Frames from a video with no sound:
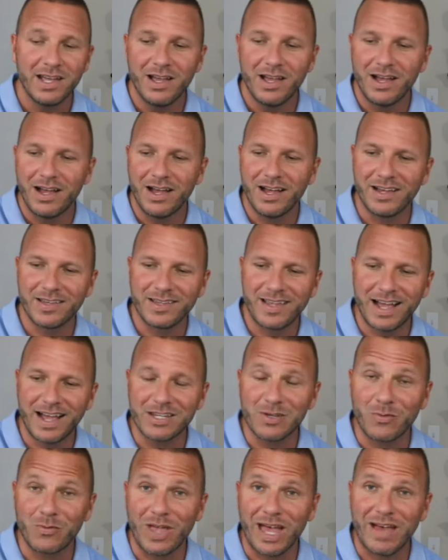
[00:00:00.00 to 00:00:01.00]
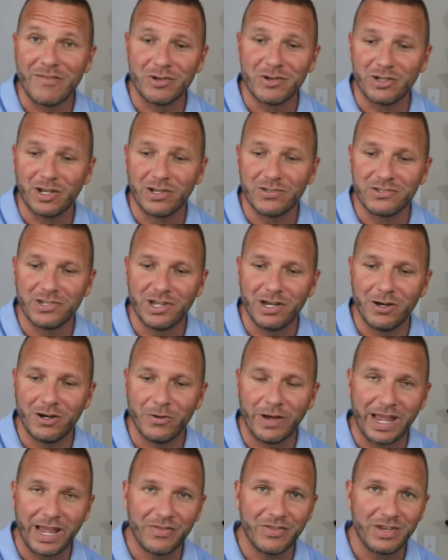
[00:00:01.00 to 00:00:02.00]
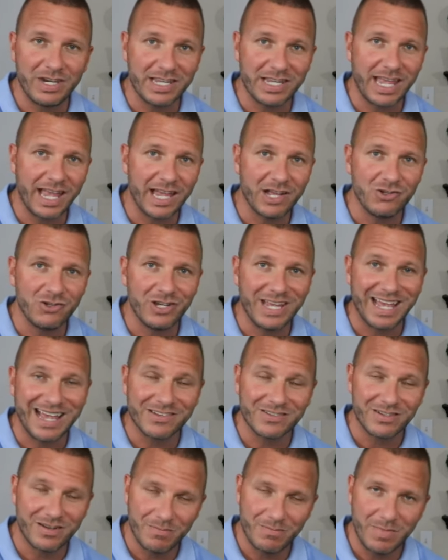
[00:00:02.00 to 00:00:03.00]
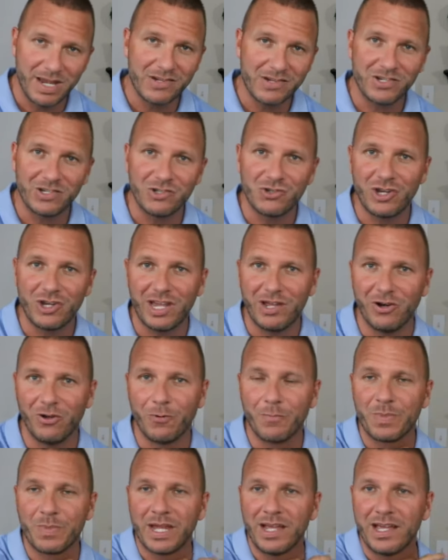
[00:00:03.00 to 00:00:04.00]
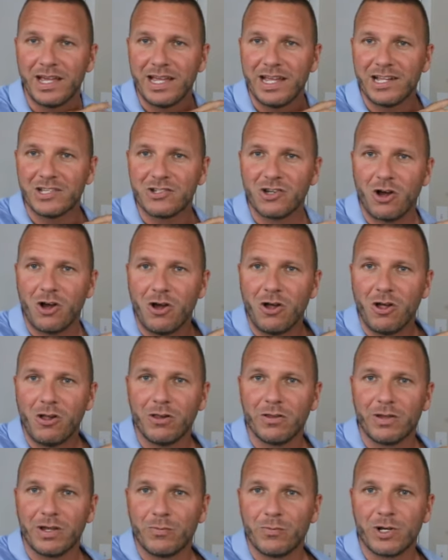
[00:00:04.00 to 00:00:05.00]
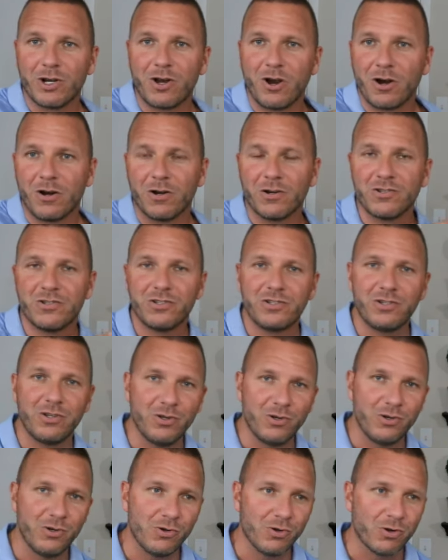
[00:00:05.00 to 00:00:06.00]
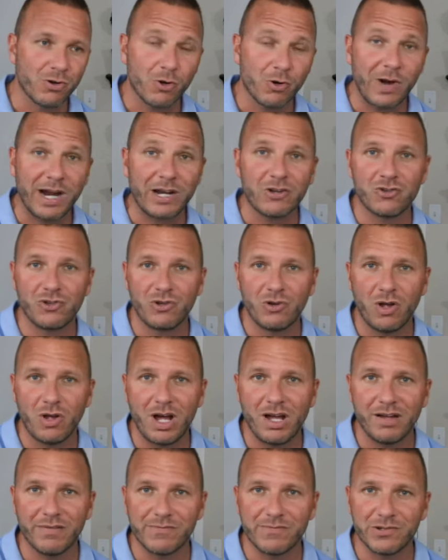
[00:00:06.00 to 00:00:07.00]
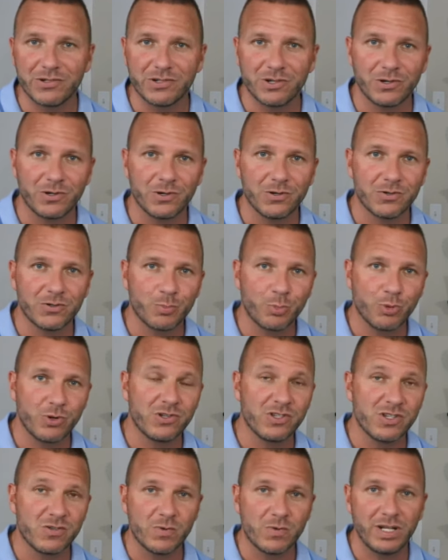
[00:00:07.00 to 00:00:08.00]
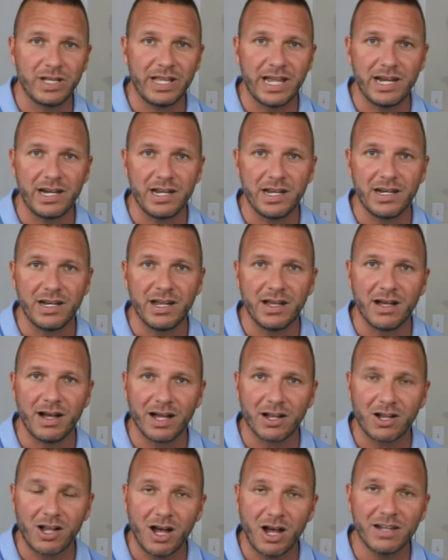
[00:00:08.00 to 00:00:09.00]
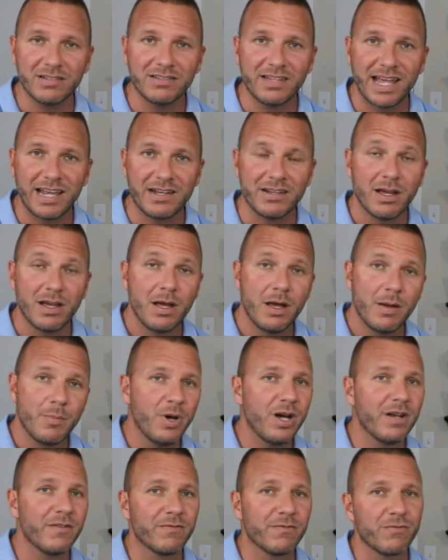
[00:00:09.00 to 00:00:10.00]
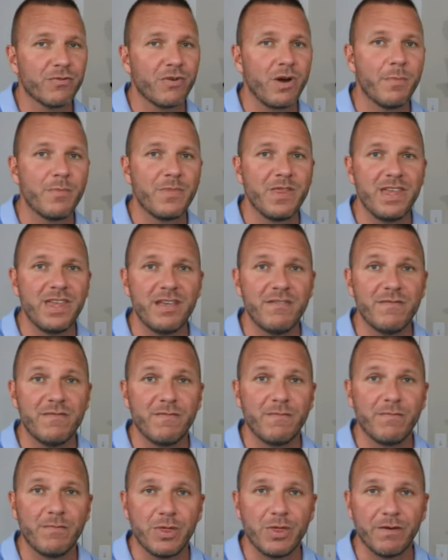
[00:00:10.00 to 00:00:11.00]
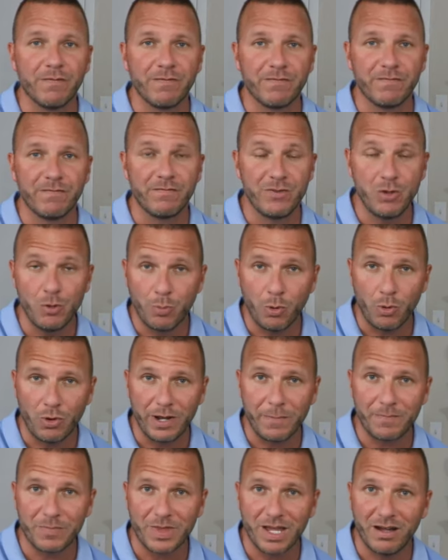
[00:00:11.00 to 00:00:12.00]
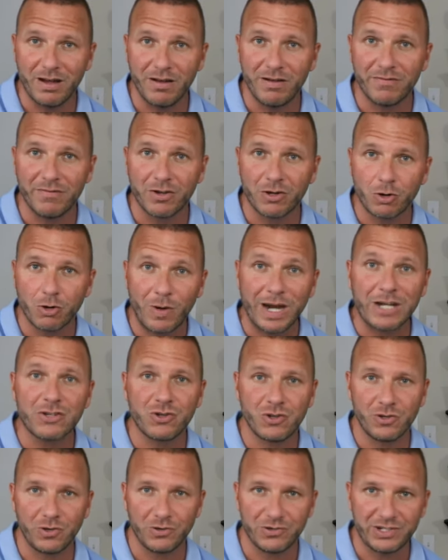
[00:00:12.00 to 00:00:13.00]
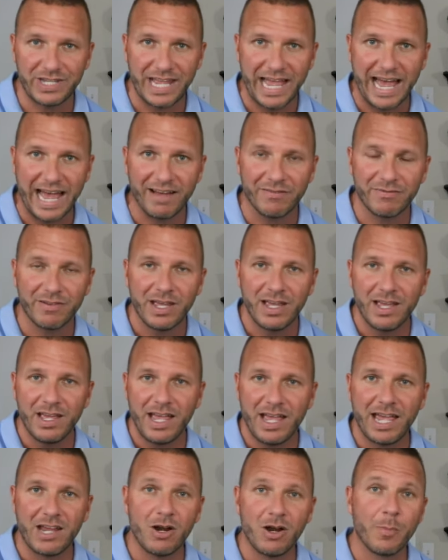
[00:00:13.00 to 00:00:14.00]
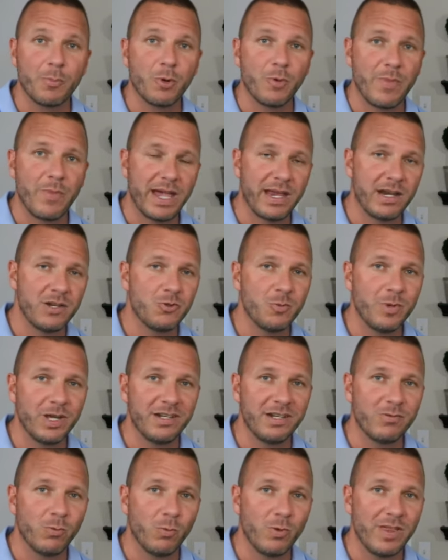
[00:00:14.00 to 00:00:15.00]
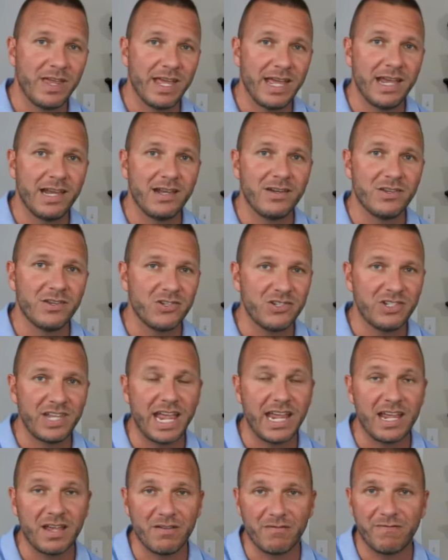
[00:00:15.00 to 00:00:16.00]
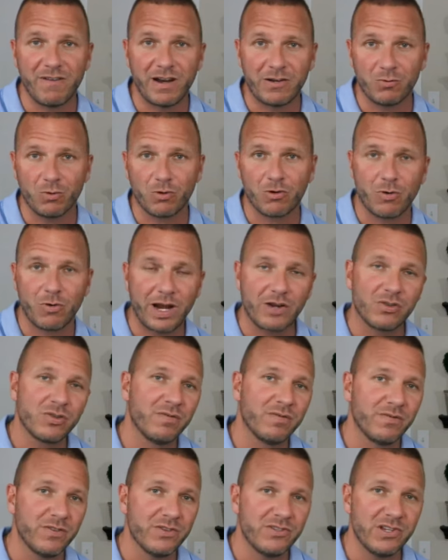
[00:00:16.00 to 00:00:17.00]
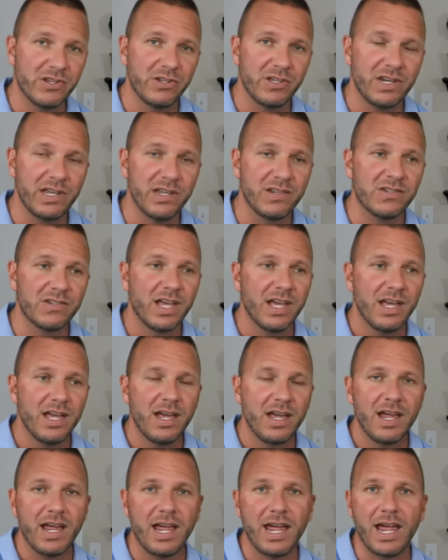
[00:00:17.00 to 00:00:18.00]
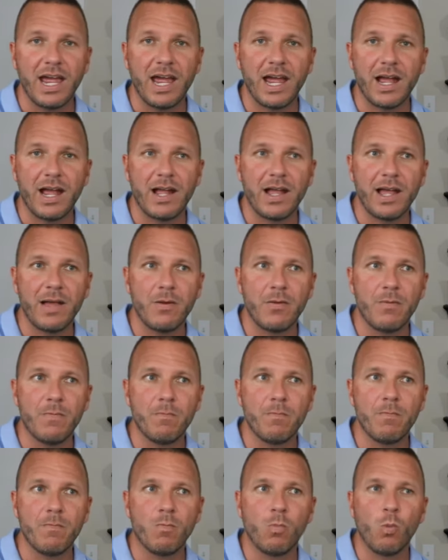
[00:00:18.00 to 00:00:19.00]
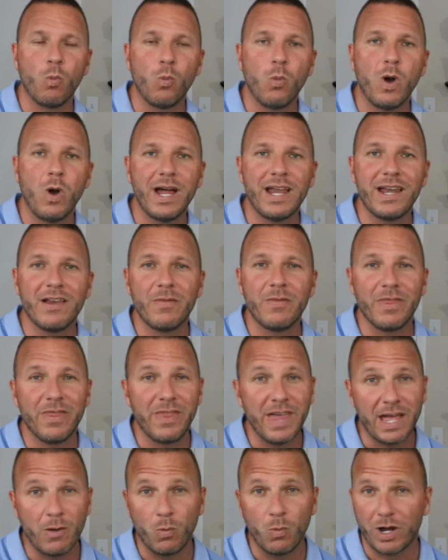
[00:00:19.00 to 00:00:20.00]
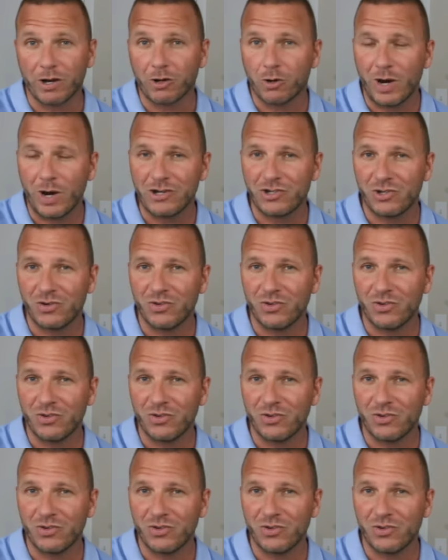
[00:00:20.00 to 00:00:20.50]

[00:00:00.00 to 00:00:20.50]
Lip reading: Guys, if you haven't done so, Anthony Ganji has an amazing channel. It's all in regards to correctional officers, prison-related content, but from the viewpoint of correctional staff and upper management within state and federal correction facilities, what correctional